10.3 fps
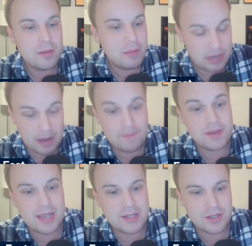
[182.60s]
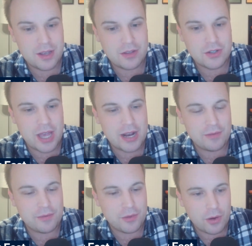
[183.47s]
but emphasizing the other side of the
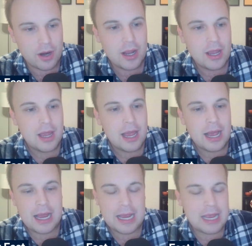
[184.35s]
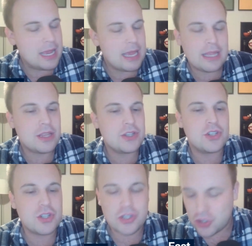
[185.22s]
floor. Uh, this,
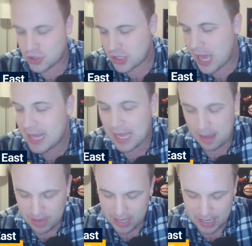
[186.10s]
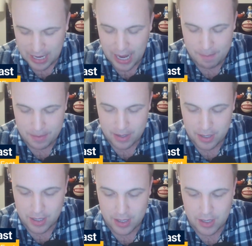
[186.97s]
this is just not a game that can happen
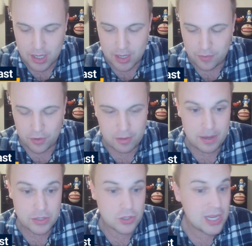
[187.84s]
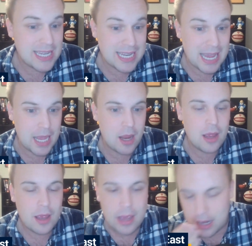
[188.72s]
for the Pacers. It did.
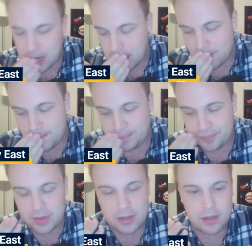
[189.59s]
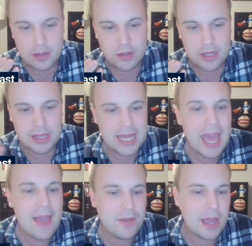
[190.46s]
And now the, the
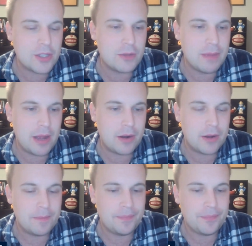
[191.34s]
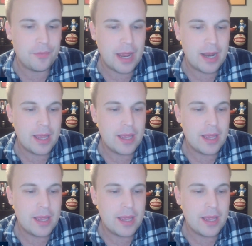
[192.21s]
caveats abound, right?